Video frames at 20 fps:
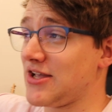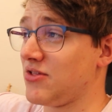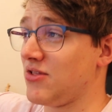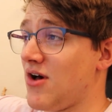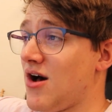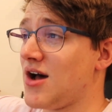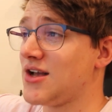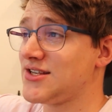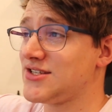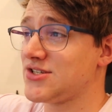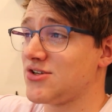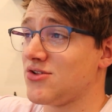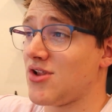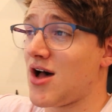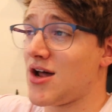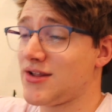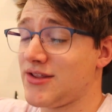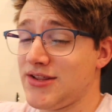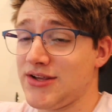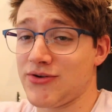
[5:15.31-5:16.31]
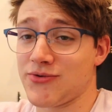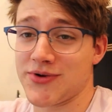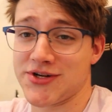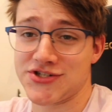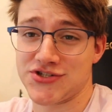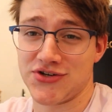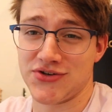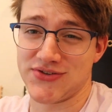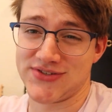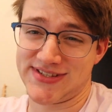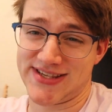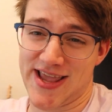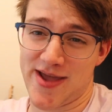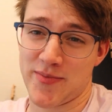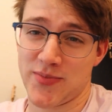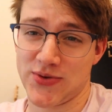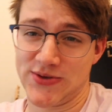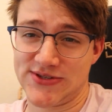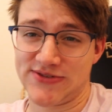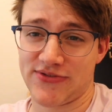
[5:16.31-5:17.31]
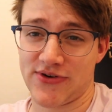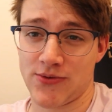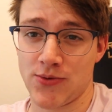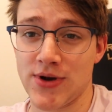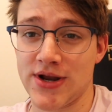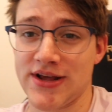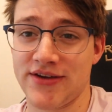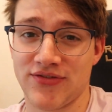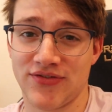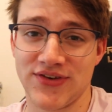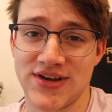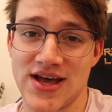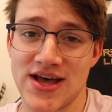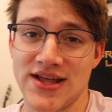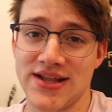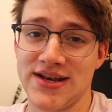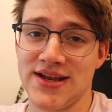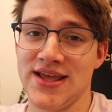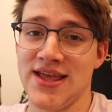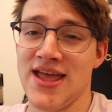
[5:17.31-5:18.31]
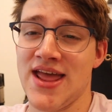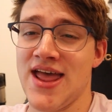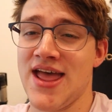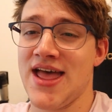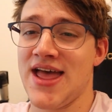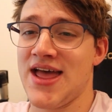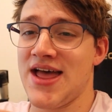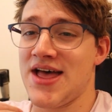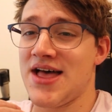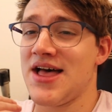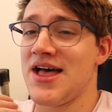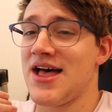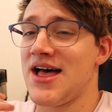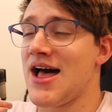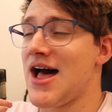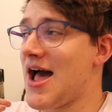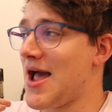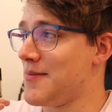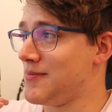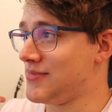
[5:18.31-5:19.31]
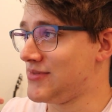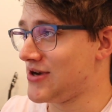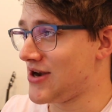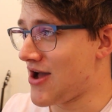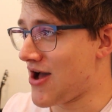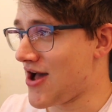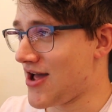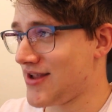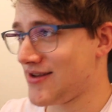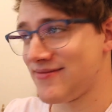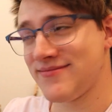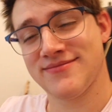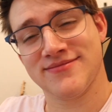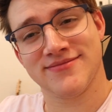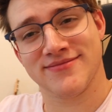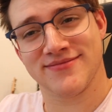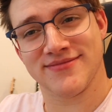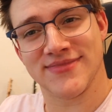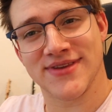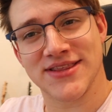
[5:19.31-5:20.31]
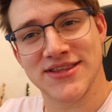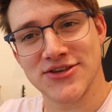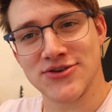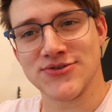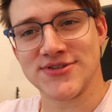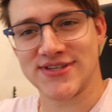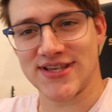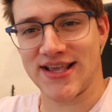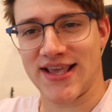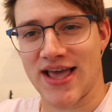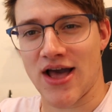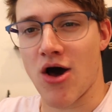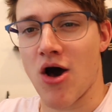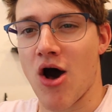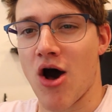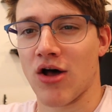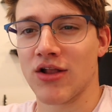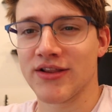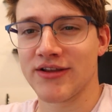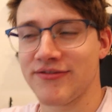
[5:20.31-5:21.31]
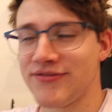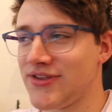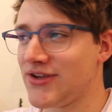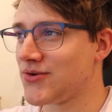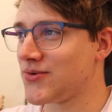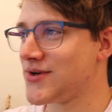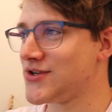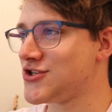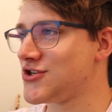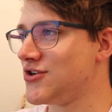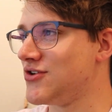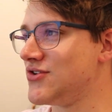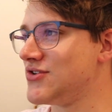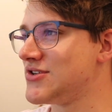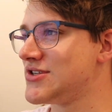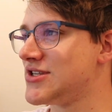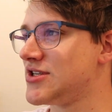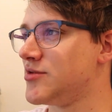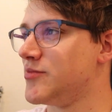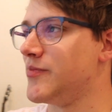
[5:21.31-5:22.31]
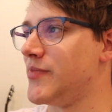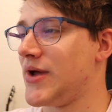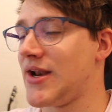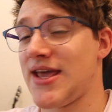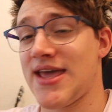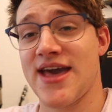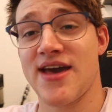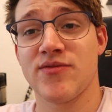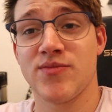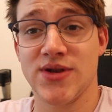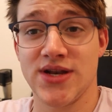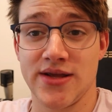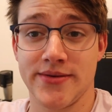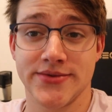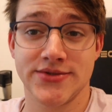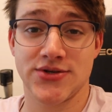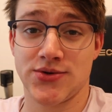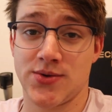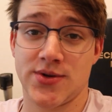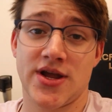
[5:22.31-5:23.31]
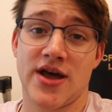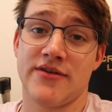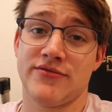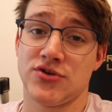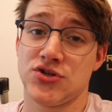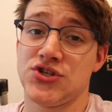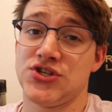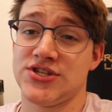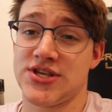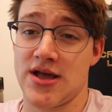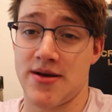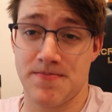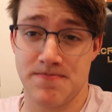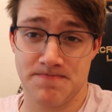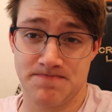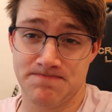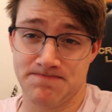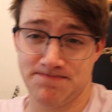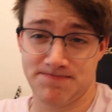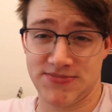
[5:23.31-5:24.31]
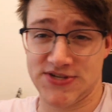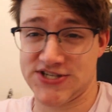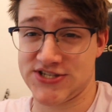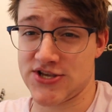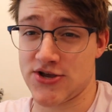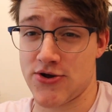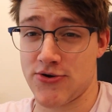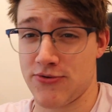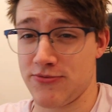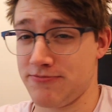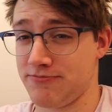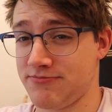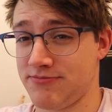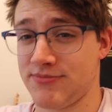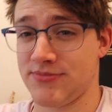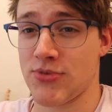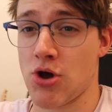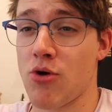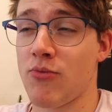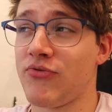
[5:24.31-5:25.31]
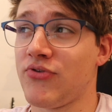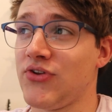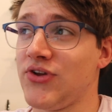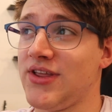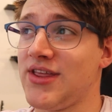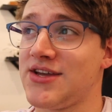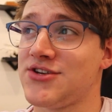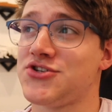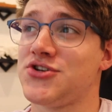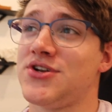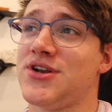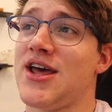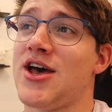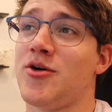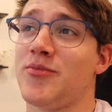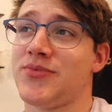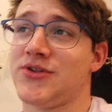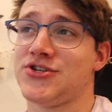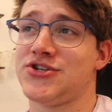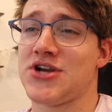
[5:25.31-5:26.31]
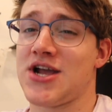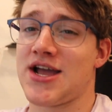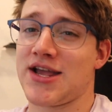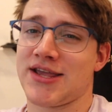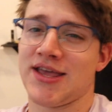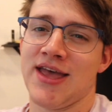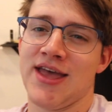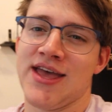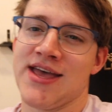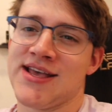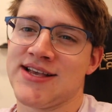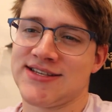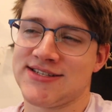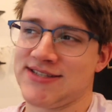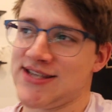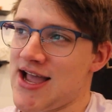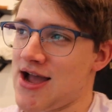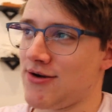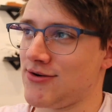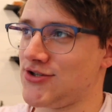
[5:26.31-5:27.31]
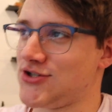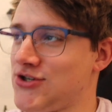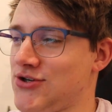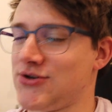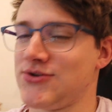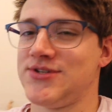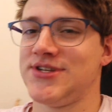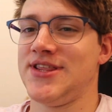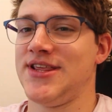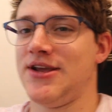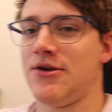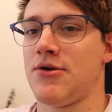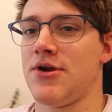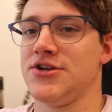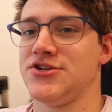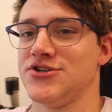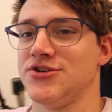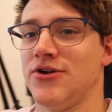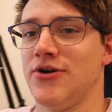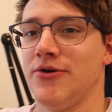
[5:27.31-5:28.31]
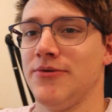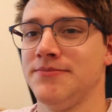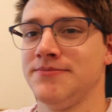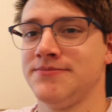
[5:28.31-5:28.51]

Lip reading: lost a lot of the original samples for what I've done, I'm not using all of the originals, but I have been able to recover some. So hopefully that should help the track sound true to the original.